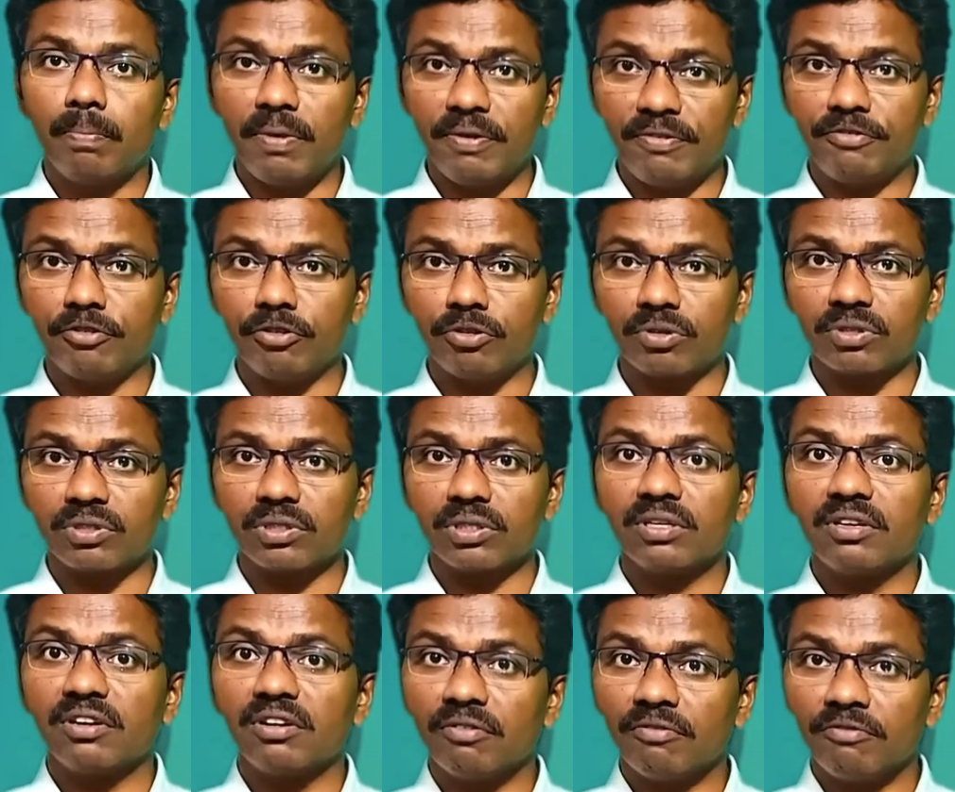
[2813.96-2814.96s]
before
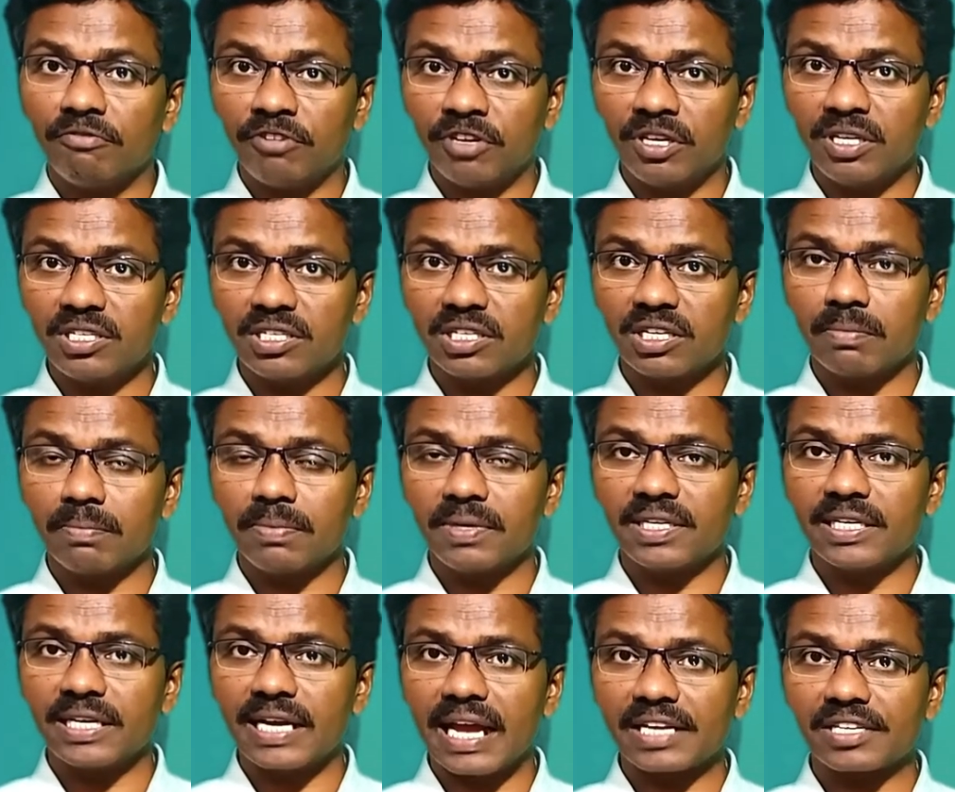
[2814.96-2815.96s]
first
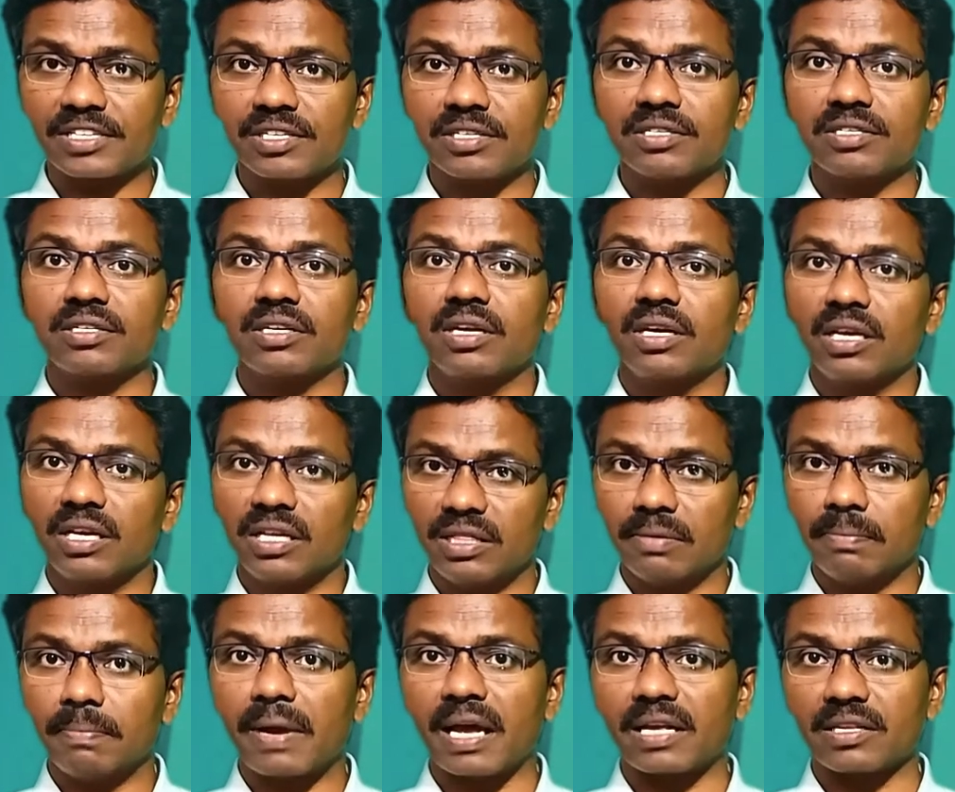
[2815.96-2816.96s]
completed actions
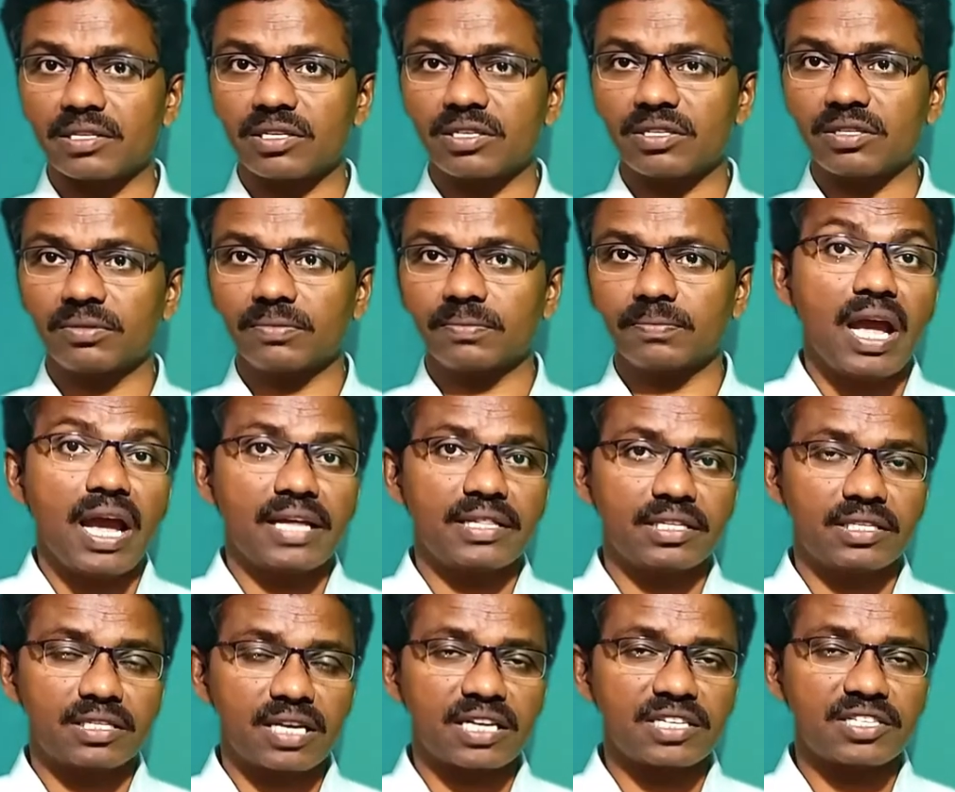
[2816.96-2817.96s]
in the past.
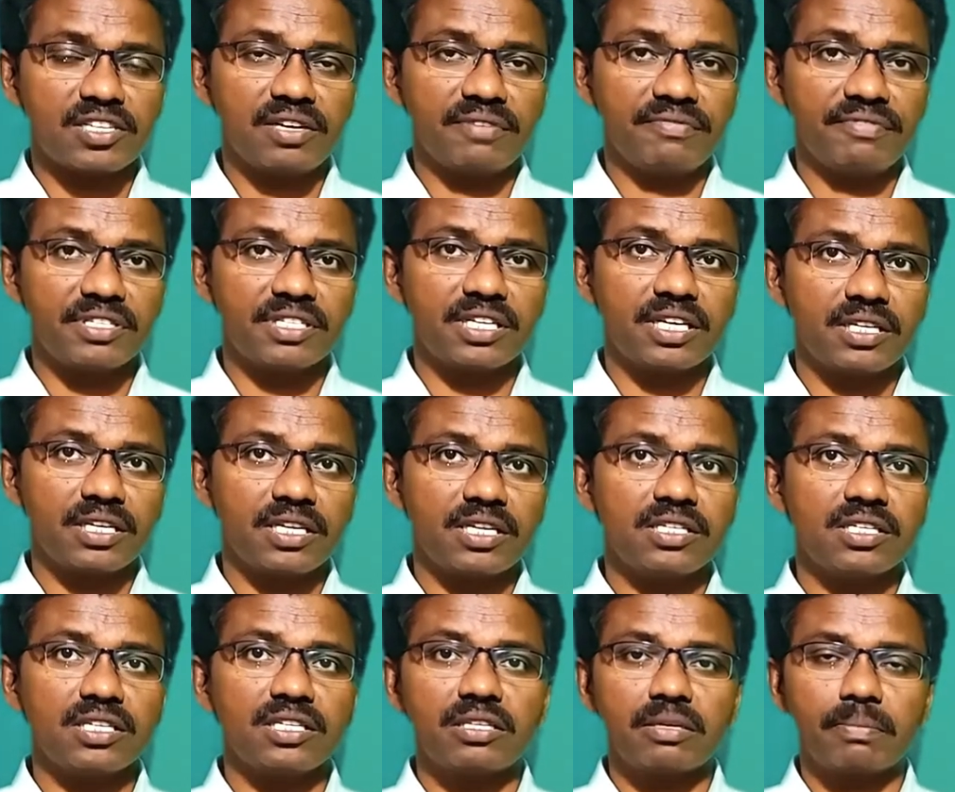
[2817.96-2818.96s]
And the structure of a
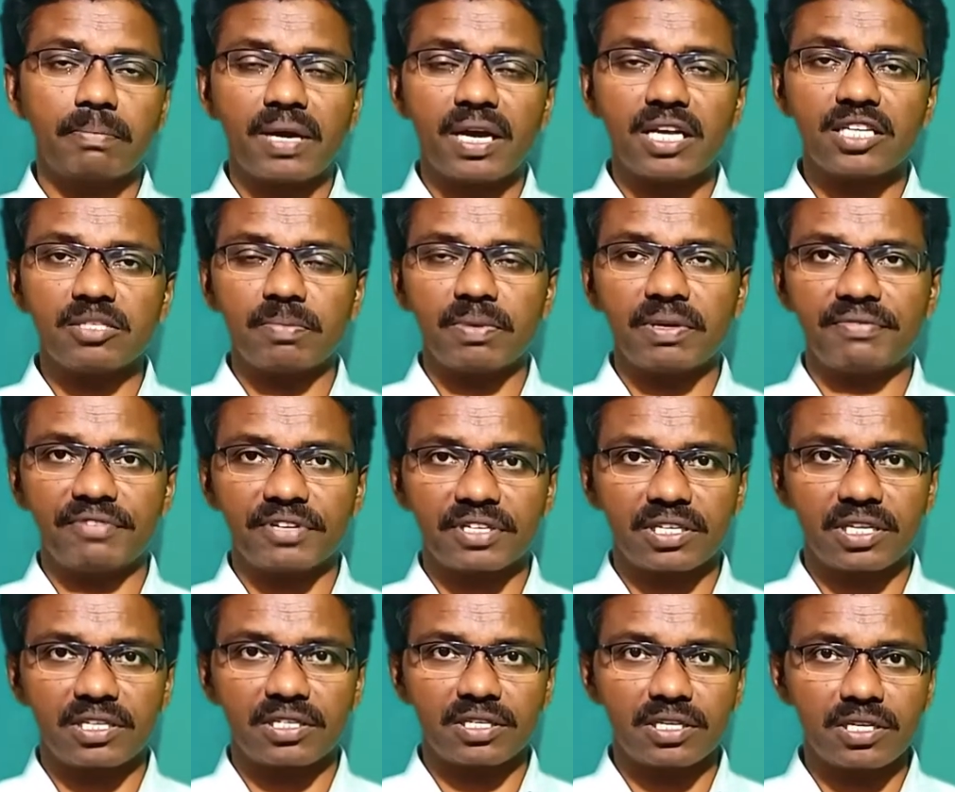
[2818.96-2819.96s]
sentence in the past
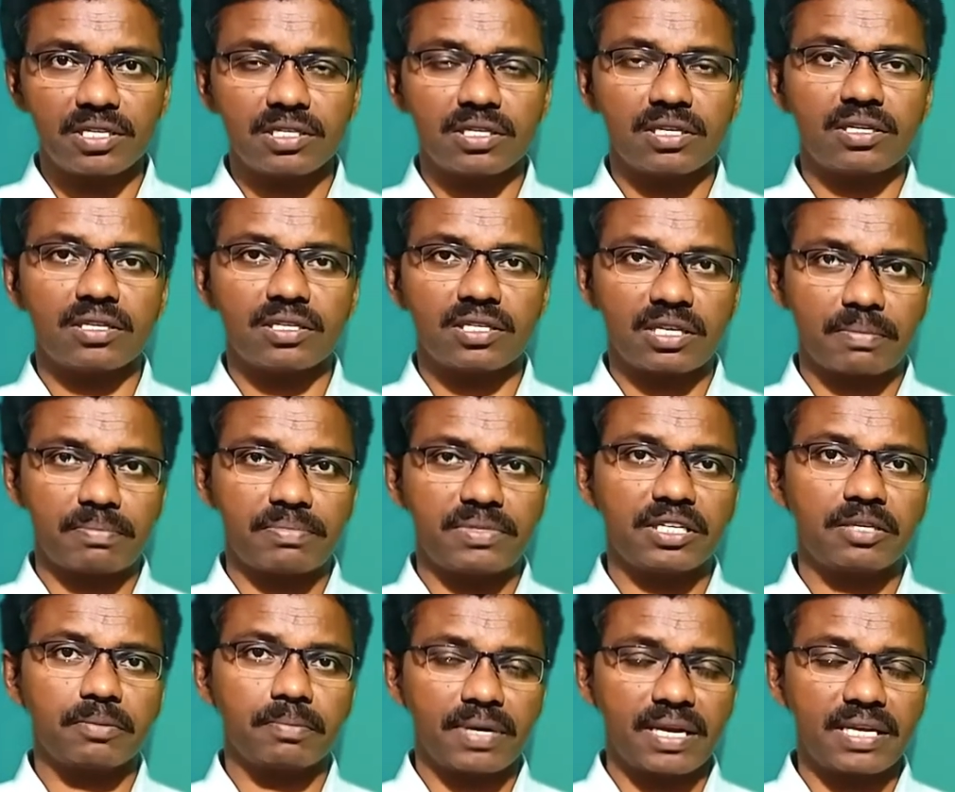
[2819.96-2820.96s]
perfect tense is
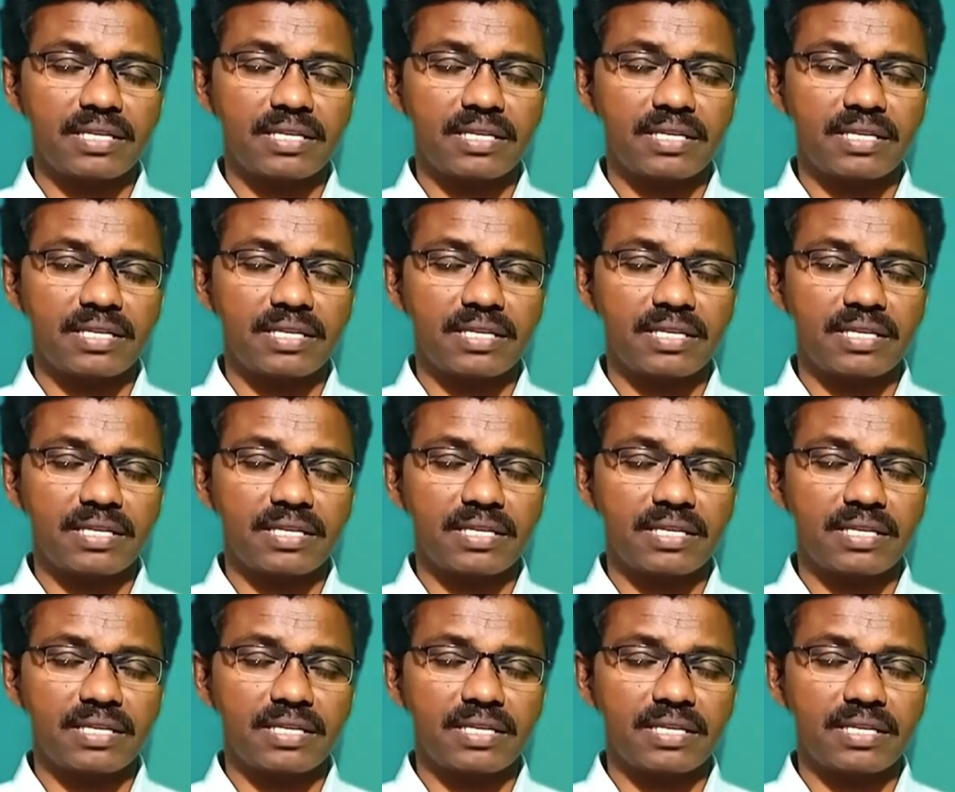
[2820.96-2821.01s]
subject